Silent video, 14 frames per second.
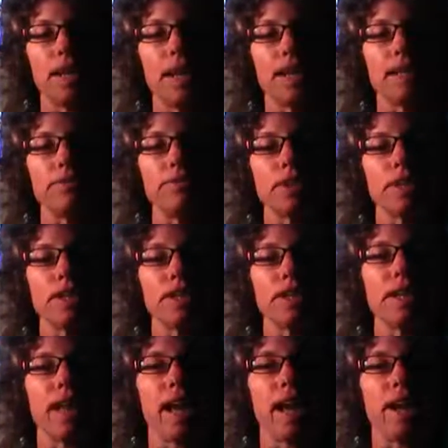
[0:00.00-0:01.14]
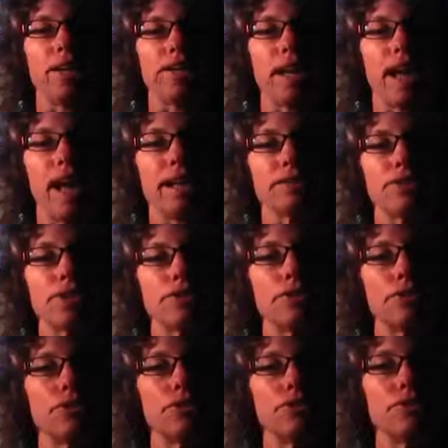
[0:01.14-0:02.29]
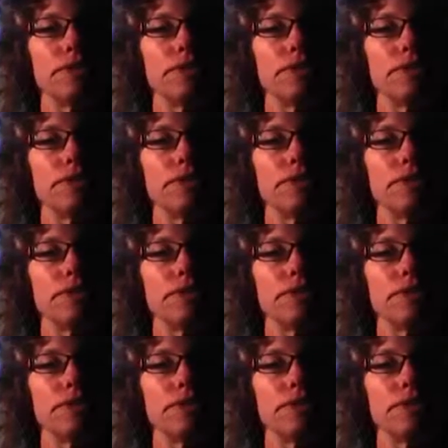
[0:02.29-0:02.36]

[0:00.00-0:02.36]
and figuring out how to